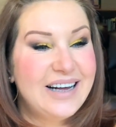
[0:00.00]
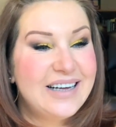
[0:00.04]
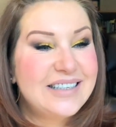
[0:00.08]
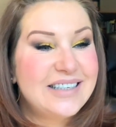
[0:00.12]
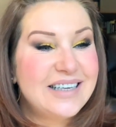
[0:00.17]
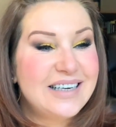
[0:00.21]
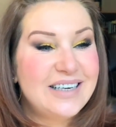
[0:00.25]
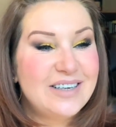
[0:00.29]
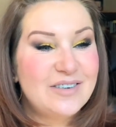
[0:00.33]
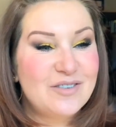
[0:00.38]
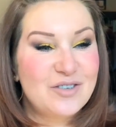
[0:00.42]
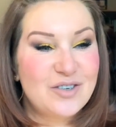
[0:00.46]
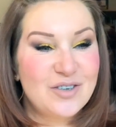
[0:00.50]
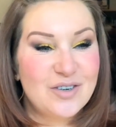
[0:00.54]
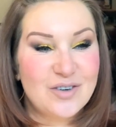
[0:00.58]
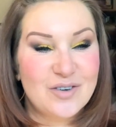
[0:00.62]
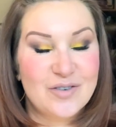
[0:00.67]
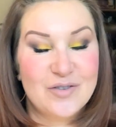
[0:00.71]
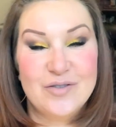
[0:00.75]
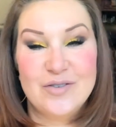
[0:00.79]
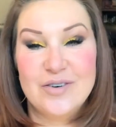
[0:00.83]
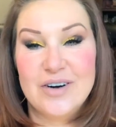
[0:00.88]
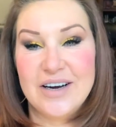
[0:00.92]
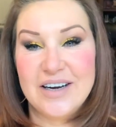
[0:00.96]
There's a little dog
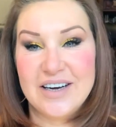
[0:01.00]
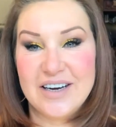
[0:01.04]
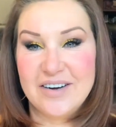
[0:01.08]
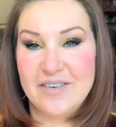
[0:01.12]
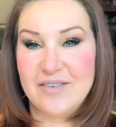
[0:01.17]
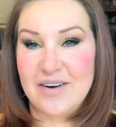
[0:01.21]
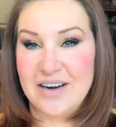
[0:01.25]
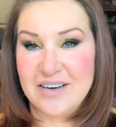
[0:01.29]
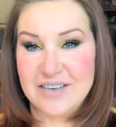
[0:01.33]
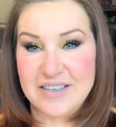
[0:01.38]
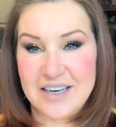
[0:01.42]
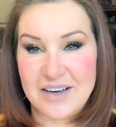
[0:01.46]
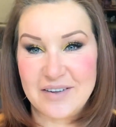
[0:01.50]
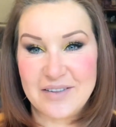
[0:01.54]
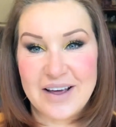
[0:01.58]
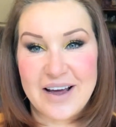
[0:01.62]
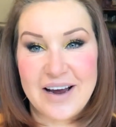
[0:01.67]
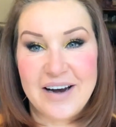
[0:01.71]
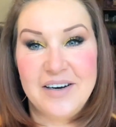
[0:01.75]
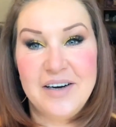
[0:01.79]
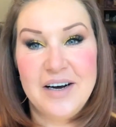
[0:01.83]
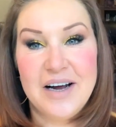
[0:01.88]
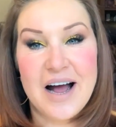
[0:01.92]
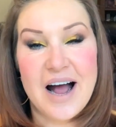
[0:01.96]
running around out
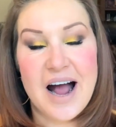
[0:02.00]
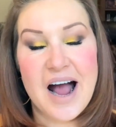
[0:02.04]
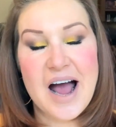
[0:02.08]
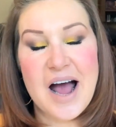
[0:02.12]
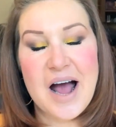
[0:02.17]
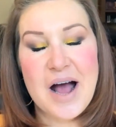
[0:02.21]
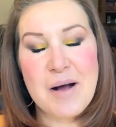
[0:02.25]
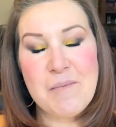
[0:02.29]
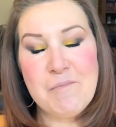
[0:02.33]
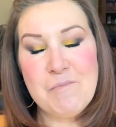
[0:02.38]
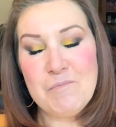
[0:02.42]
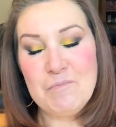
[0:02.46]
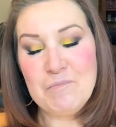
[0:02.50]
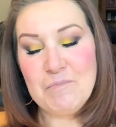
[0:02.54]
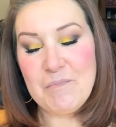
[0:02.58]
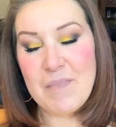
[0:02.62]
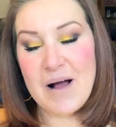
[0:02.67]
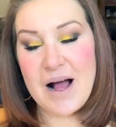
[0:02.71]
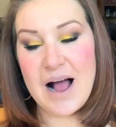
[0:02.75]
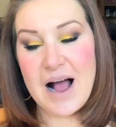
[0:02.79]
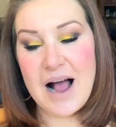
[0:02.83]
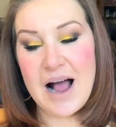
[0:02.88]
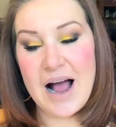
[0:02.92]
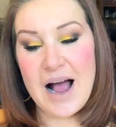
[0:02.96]
there.
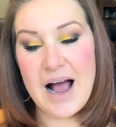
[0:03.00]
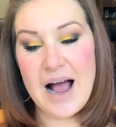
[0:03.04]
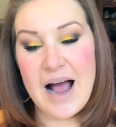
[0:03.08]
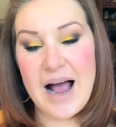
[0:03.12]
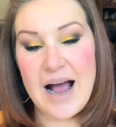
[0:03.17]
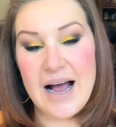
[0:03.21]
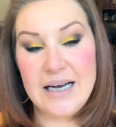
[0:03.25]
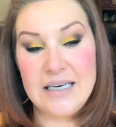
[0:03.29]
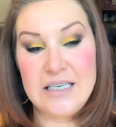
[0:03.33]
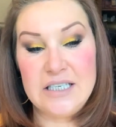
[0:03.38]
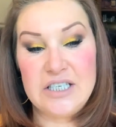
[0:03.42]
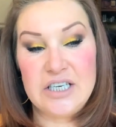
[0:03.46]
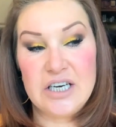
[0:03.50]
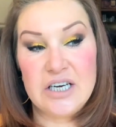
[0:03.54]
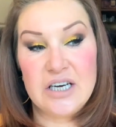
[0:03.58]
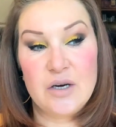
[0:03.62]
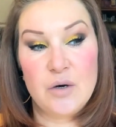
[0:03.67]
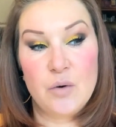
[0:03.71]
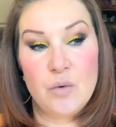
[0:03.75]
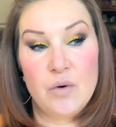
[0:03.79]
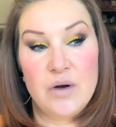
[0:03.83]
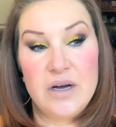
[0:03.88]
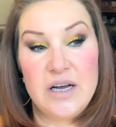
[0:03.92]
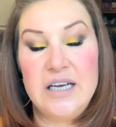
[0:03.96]
And
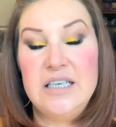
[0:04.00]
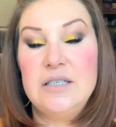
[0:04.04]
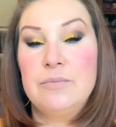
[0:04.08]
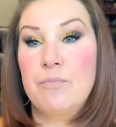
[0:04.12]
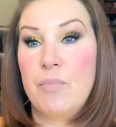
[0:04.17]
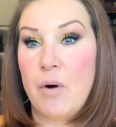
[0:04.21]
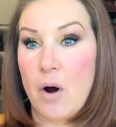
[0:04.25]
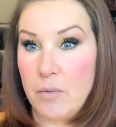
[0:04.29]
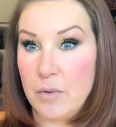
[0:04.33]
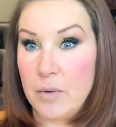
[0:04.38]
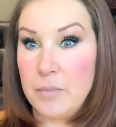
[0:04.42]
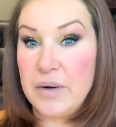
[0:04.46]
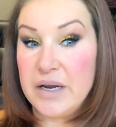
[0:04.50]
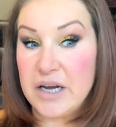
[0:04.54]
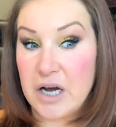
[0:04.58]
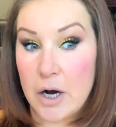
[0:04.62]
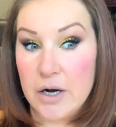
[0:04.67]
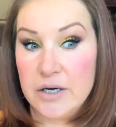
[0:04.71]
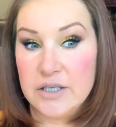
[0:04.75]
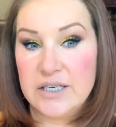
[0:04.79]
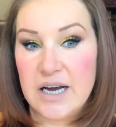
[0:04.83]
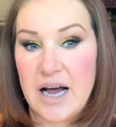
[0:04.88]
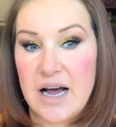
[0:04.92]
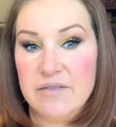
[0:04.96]
he's probably
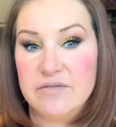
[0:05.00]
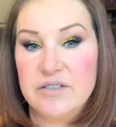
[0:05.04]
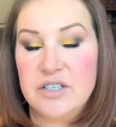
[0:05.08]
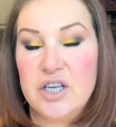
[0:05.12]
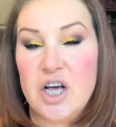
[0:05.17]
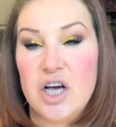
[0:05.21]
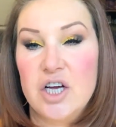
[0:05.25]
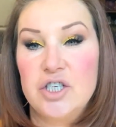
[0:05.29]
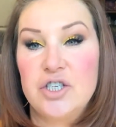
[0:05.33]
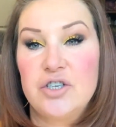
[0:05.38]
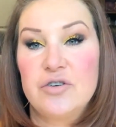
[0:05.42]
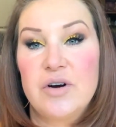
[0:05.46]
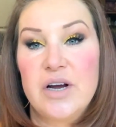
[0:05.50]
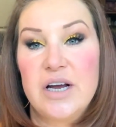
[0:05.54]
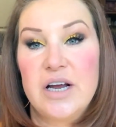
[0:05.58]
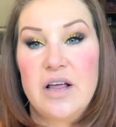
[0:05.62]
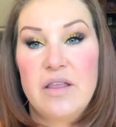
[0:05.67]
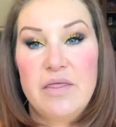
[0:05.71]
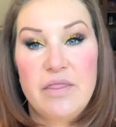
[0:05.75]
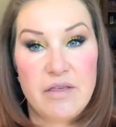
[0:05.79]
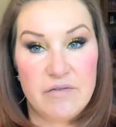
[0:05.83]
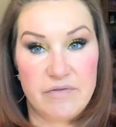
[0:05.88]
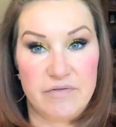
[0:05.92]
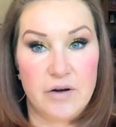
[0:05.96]
going to have
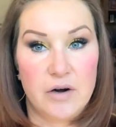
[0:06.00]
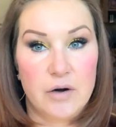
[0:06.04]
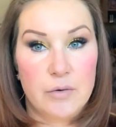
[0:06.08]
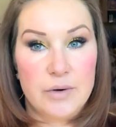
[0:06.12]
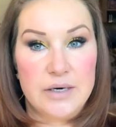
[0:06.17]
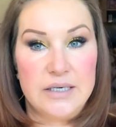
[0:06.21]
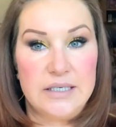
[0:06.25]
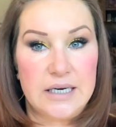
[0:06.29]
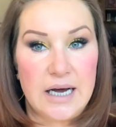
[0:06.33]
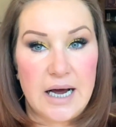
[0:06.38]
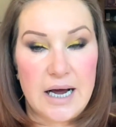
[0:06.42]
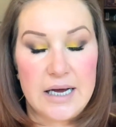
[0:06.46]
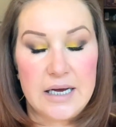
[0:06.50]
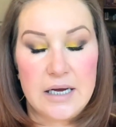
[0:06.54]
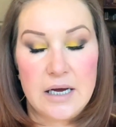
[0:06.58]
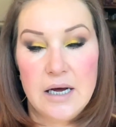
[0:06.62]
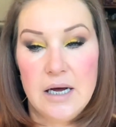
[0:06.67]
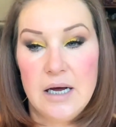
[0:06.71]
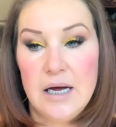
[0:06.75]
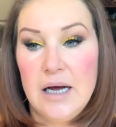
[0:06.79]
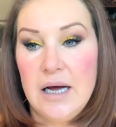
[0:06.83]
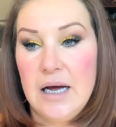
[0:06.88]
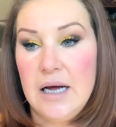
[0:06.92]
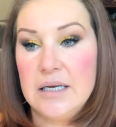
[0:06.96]
surgery the following day.
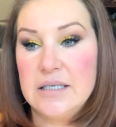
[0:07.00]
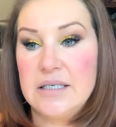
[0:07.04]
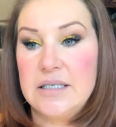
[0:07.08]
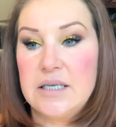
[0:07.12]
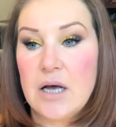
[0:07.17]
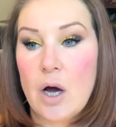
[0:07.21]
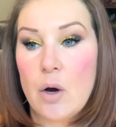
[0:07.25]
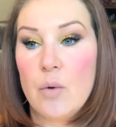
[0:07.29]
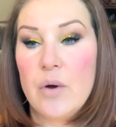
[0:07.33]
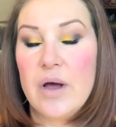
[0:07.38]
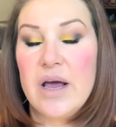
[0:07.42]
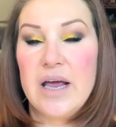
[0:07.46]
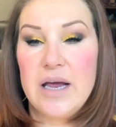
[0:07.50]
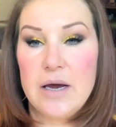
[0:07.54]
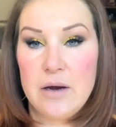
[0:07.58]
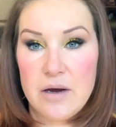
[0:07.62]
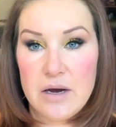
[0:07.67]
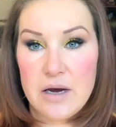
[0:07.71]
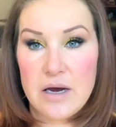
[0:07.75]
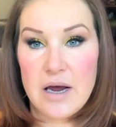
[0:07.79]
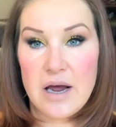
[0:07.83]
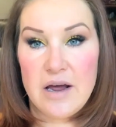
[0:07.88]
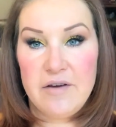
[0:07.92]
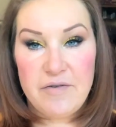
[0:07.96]
So
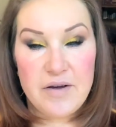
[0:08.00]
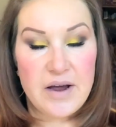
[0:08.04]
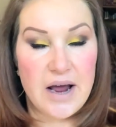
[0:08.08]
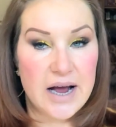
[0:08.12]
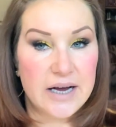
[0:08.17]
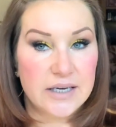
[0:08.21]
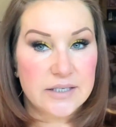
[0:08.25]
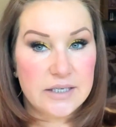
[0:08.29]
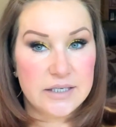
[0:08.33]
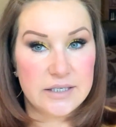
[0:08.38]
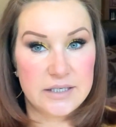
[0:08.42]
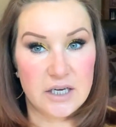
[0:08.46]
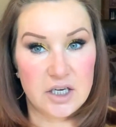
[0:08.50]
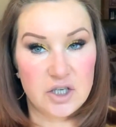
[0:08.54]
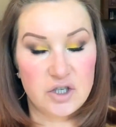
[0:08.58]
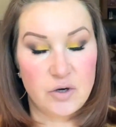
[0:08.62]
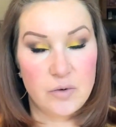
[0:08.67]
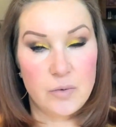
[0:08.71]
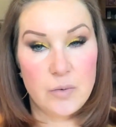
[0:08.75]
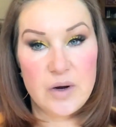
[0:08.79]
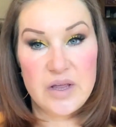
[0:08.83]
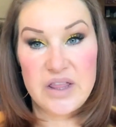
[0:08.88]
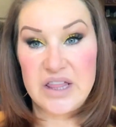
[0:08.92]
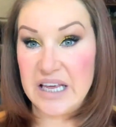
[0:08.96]
if he has the
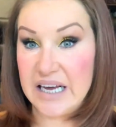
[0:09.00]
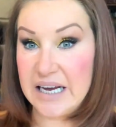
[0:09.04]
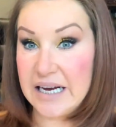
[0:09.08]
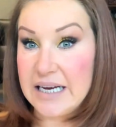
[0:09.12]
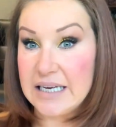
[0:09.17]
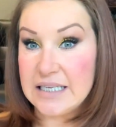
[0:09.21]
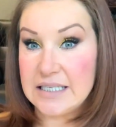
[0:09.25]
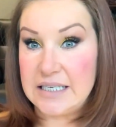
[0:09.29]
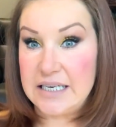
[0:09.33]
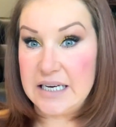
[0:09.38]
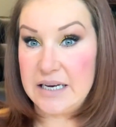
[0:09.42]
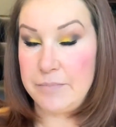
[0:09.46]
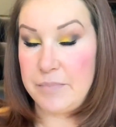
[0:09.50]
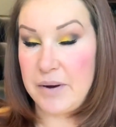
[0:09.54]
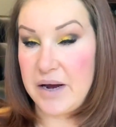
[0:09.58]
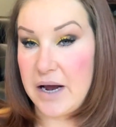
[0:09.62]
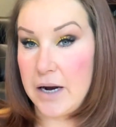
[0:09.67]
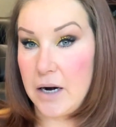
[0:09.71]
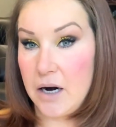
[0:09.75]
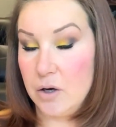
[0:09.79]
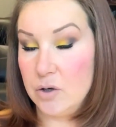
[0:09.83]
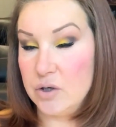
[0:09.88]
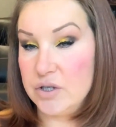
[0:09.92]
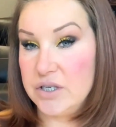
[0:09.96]
surgery, we think it's
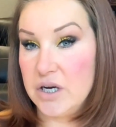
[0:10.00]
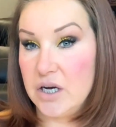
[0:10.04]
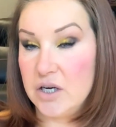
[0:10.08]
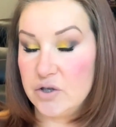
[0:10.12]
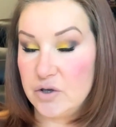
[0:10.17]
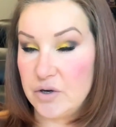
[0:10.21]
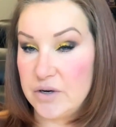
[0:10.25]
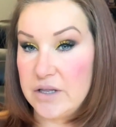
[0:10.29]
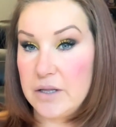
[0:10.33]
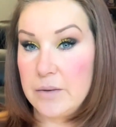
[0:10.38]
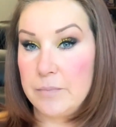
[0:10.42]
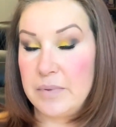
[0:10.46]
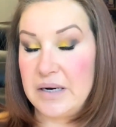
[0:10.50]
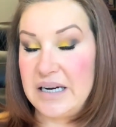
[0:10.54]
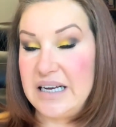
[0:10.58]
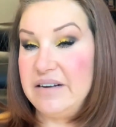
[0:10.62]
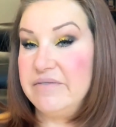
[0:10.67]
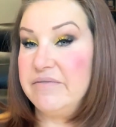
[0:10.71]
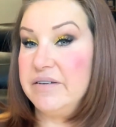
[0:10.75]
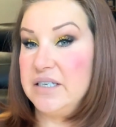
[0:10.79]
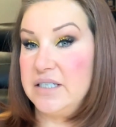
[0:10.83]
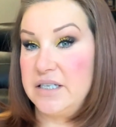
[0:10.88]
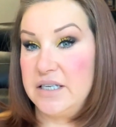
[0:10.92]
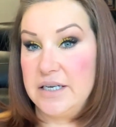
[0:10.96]
TPLO surgery. The
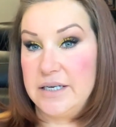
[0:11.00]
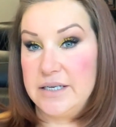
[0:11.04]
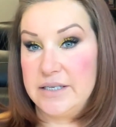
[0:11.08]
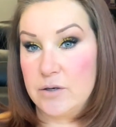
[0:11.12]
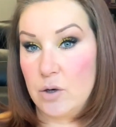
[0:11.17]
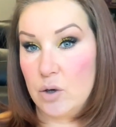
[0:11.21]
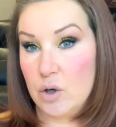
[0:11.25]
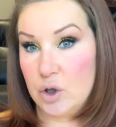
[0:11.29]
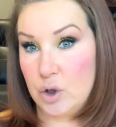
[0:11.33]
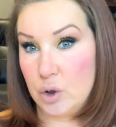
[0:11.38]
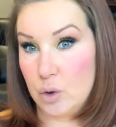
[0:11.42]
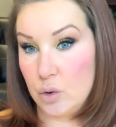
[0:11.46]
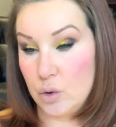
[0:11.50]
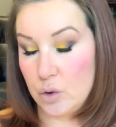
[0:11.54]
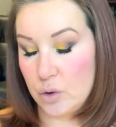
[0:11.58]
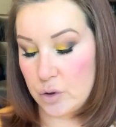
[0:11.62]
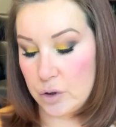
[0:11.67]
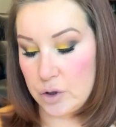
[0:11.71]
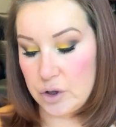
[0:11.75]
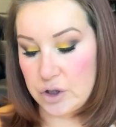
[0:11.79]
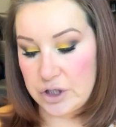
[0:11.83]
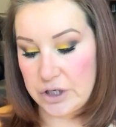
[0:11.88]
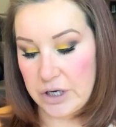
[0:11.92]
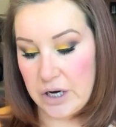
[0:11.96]
belief is that he's got a torn
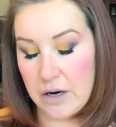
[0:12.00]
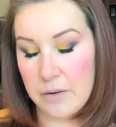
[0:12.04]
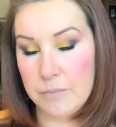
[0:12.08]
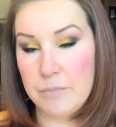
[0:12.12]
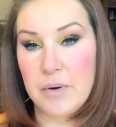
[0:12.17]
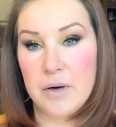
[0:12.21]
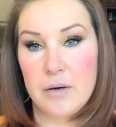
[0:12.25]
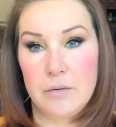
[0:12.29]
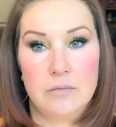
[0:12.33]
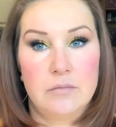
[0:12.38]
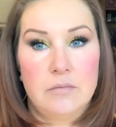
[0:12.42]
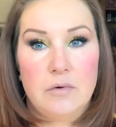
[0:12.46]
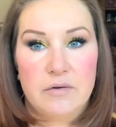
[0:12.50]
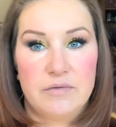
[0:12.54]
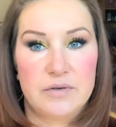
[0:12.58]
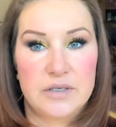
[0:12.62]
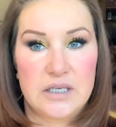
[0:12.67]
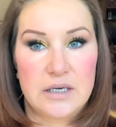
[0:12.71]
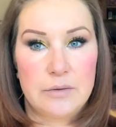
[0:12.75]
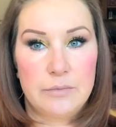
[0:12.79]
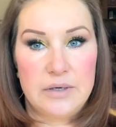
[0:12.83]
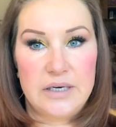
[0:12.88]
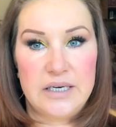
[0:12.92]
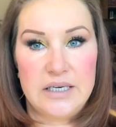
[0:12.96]
cruciate, but
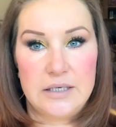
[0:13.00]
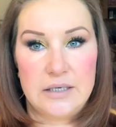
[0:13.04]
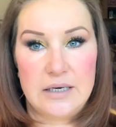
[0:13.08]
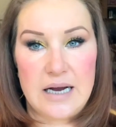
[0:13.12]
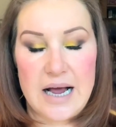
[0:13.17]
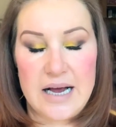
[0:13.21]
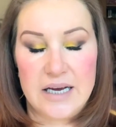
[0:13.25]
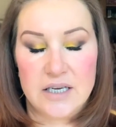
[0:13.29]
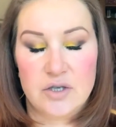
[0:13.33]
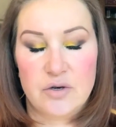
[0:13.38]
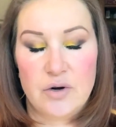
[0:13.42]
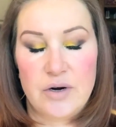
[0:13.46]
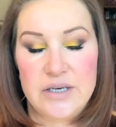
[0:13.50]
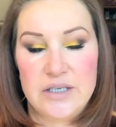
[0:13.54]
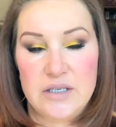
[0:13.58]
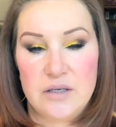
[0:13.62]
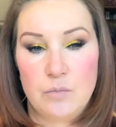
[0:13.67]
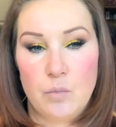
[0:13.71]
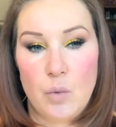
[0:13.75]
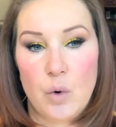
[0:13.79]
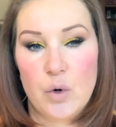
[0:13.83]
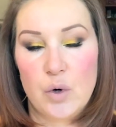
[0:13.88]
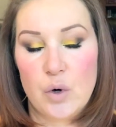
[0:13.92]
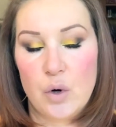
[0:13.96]
obviously we need x-rays
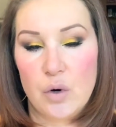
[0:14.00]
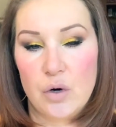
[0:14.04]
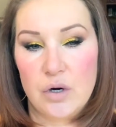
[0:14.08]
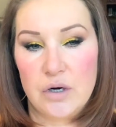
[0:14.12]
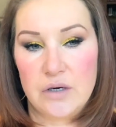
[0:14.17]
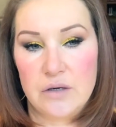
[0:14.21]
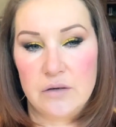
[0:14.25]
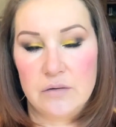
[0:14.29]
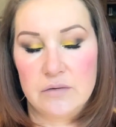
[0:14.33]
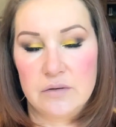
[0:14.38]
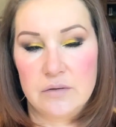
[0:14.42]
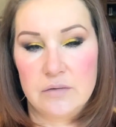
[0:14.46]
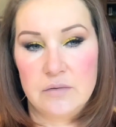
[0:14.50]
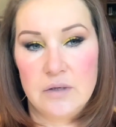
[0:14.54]
and whatnot, and